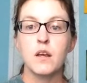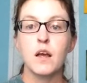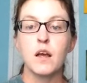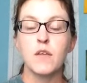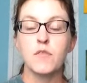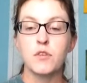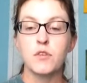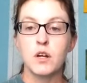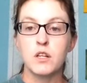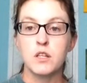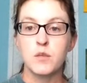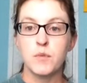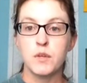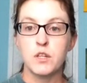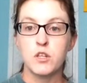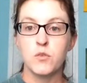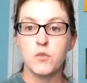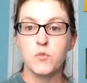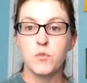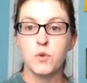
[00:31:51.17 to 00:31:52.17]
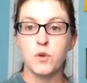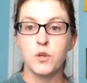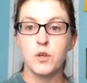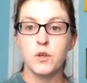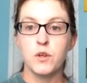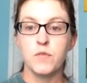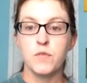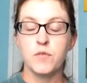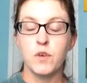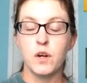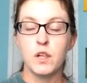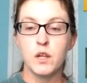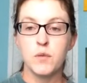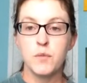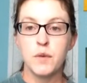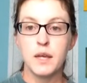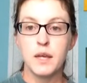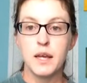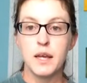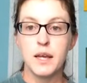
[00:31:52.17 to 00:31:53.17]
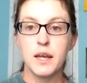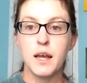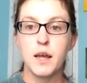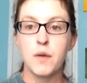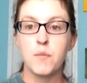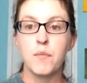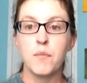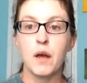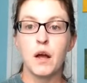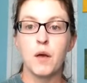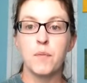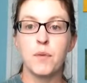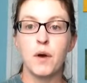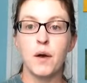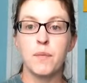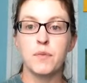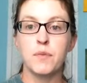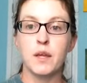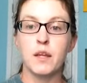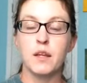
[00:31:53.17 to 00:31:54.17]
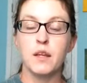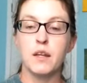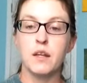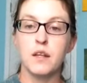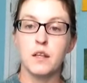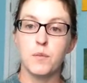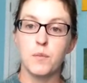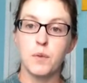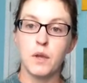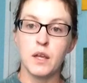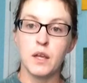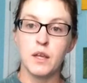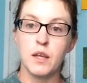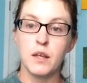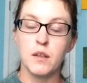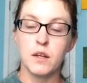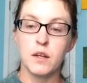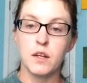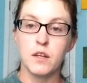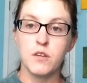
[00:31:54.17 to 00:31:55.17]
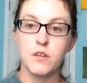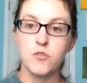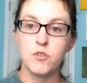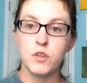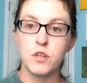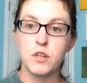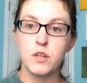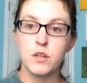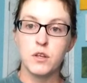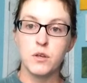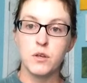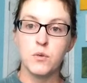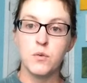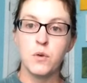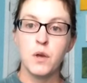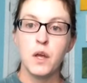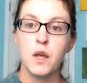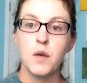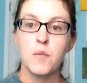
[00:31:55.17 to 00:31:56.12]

I forgot to mention where you can follow me at. I'll pop that in at the beginning like I usually do.